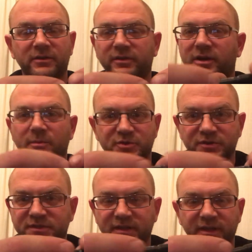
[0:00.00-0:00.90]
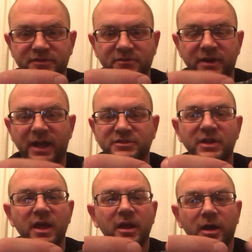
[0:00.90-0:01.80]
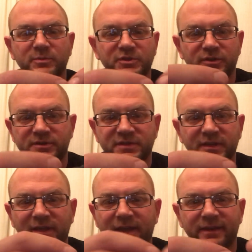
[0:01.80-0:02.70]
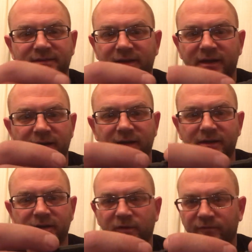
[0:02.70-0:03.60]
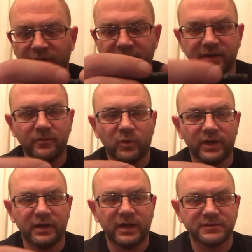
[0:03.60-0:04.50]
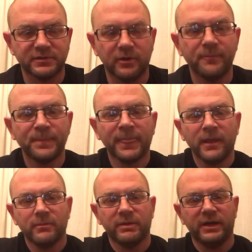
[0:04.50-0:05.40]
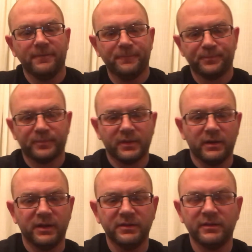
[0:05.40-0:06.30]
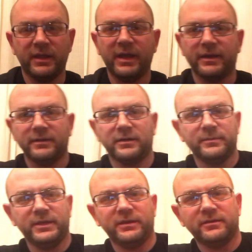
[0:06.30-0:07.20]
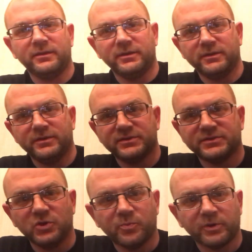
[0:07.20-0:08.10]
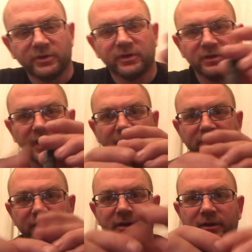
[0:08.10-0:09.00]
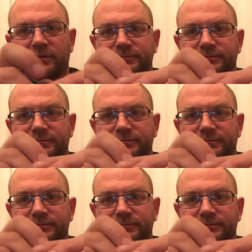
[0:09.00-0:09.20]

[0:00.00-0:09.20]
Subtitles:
in there, I'm sure it's going to get scratched. I'm sure it's going to get you know, faded and whatnot. So, but other than that, I mean, super little light right here.